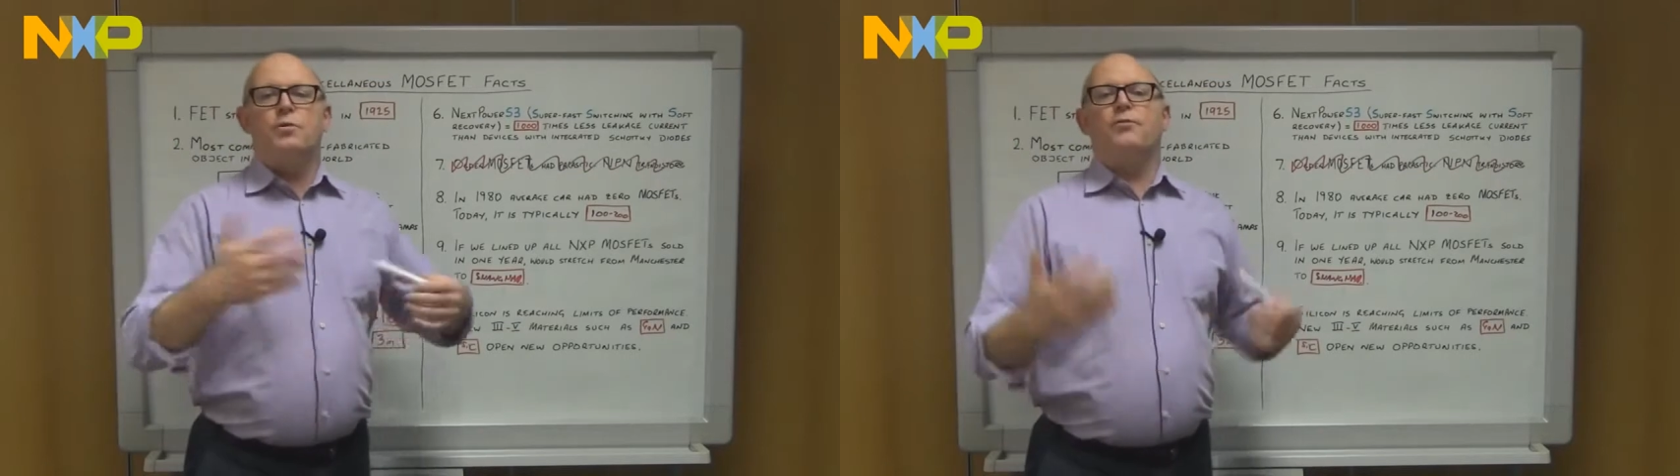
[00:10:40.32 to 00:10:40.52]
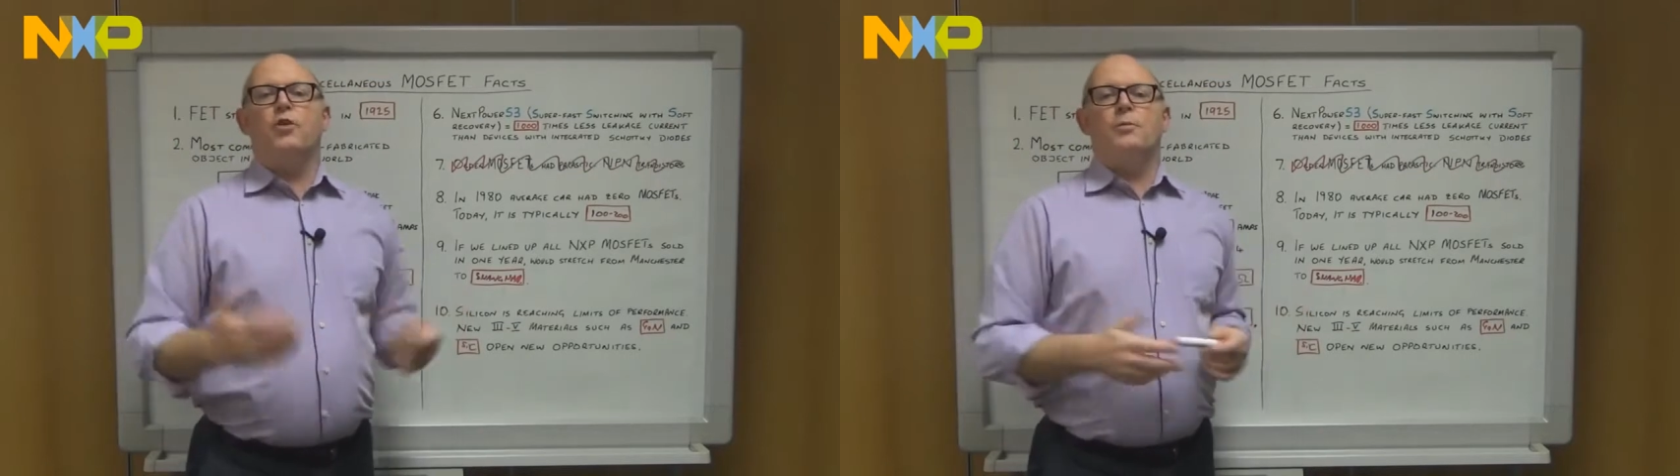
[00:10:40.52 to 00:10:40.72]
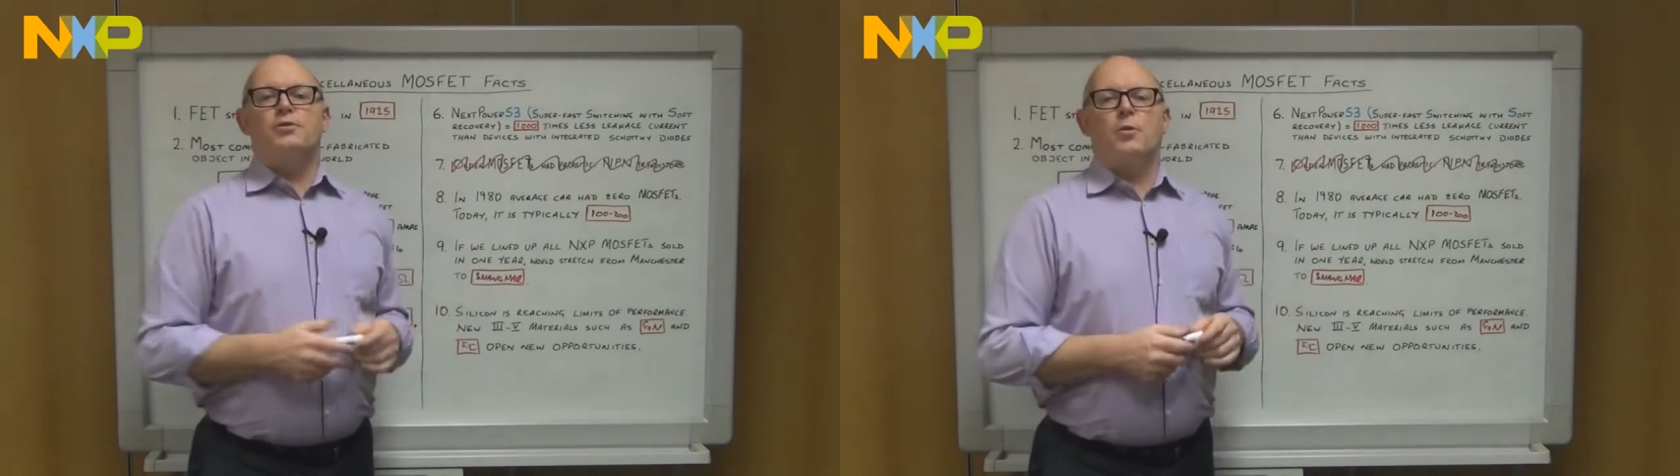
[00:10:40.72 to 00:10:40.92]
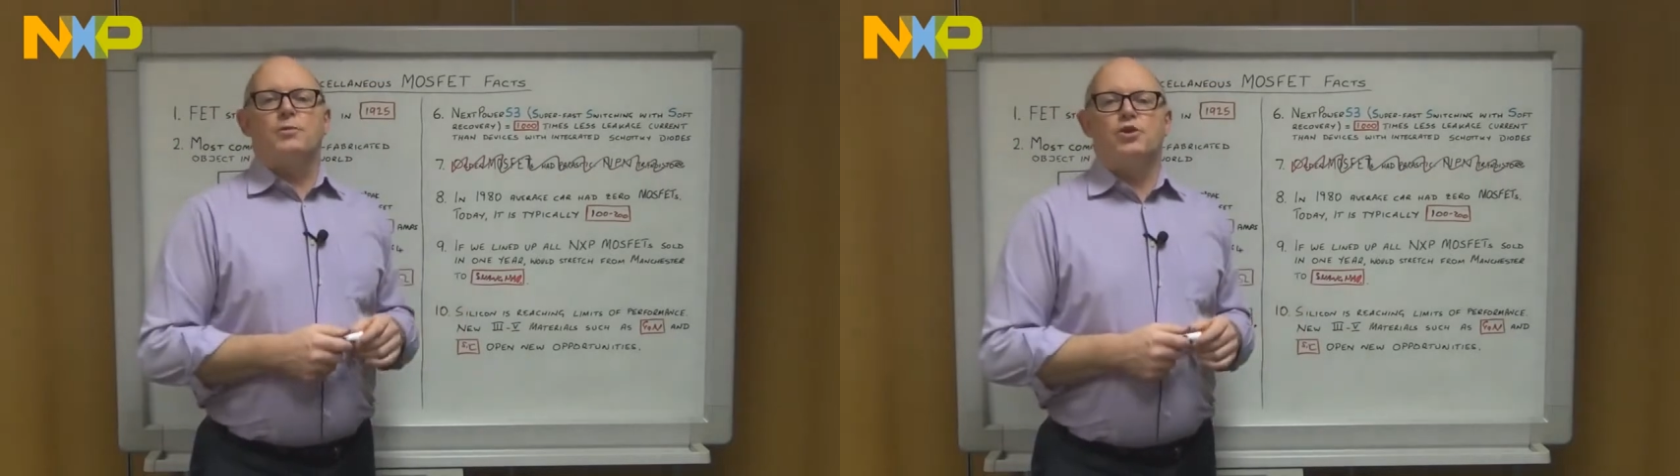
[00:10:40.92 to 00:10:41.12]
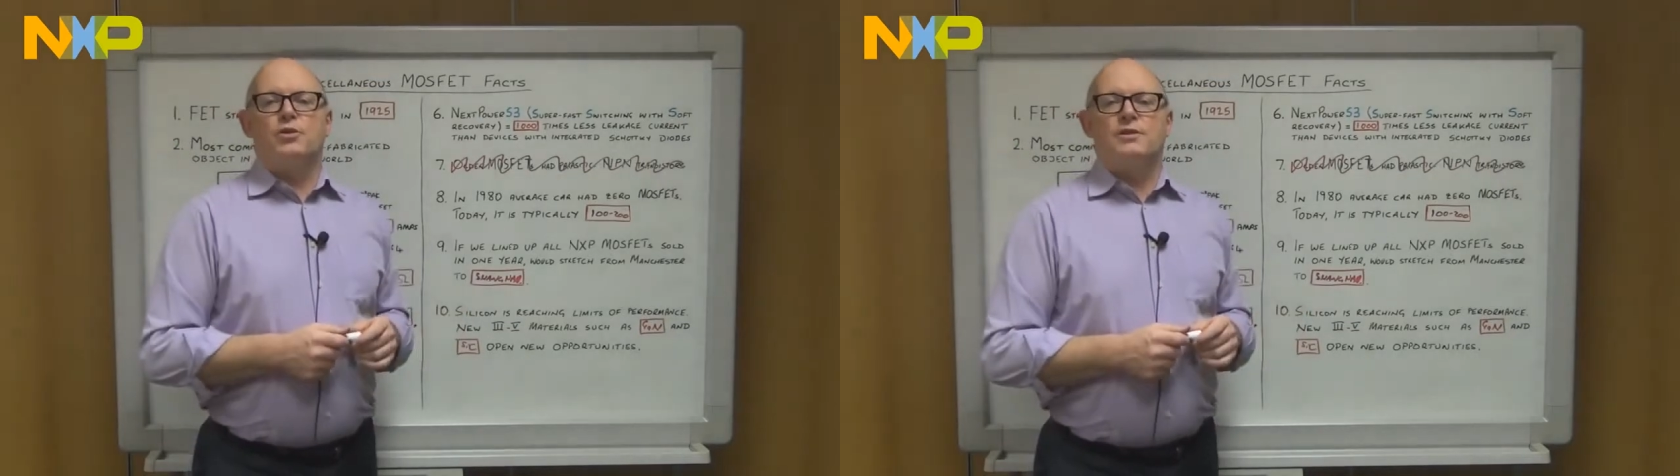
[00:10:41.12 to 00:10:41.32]
performance
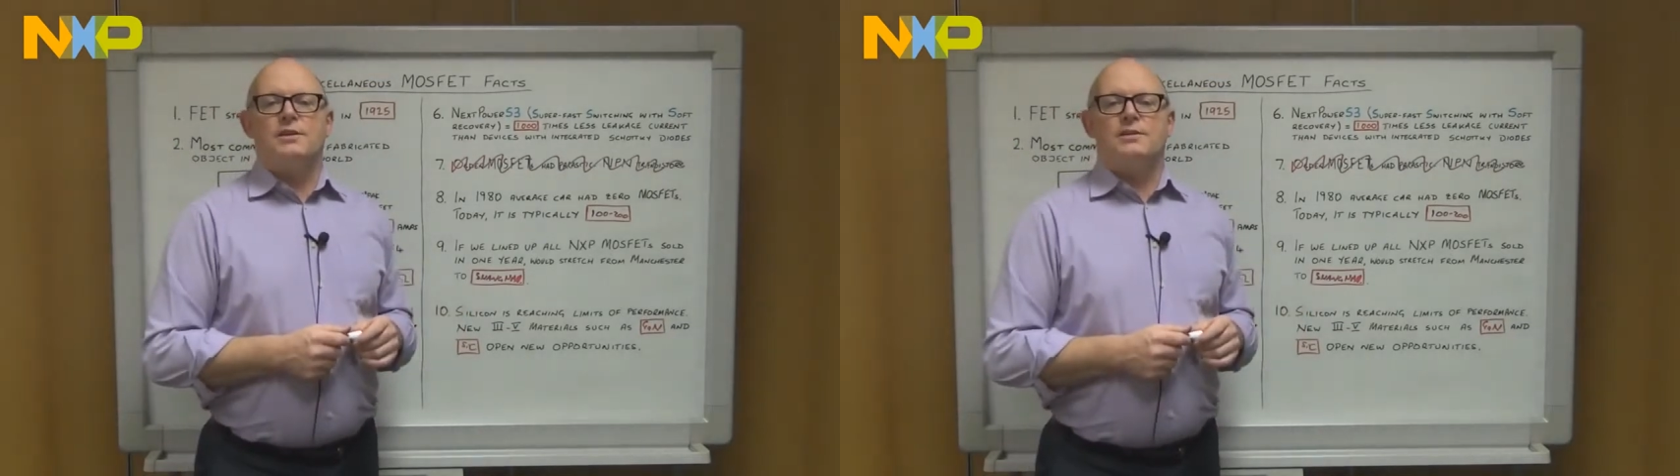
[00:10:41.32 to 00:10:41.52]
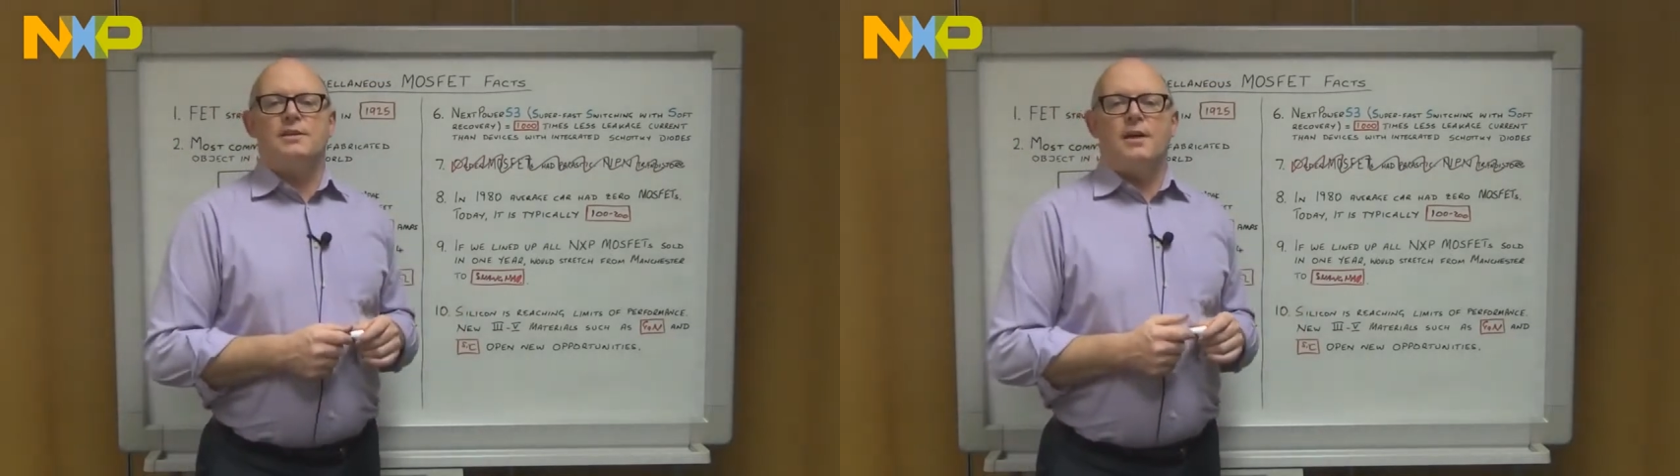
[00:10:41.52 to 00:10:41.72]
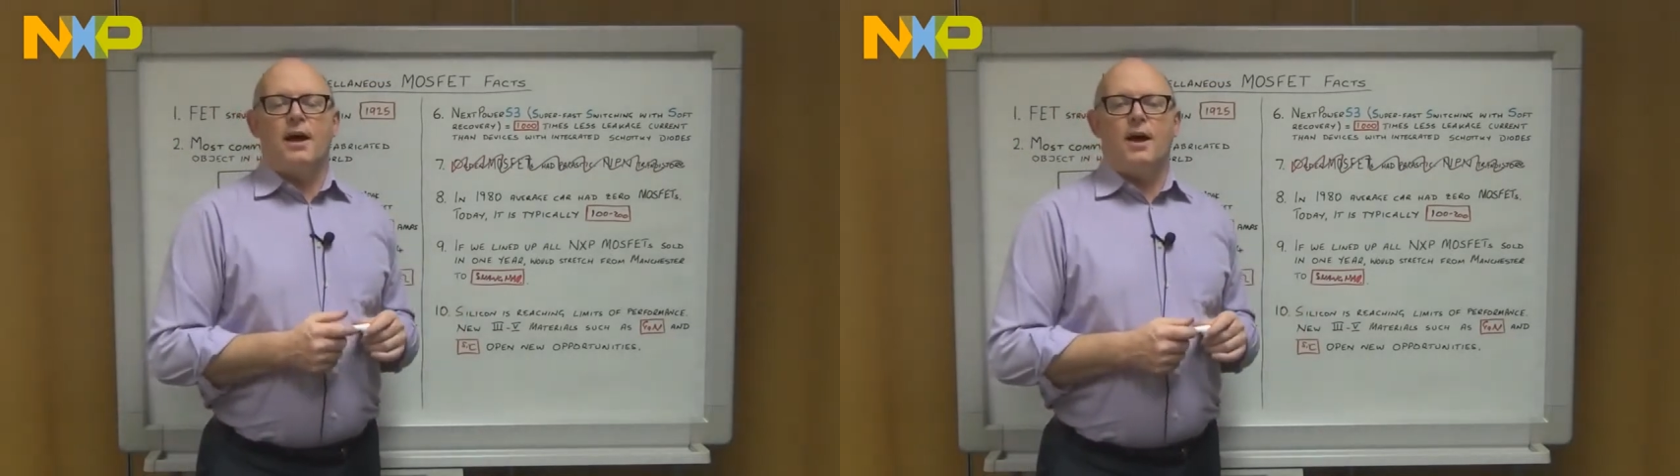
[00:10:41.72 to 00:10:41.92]
opportunities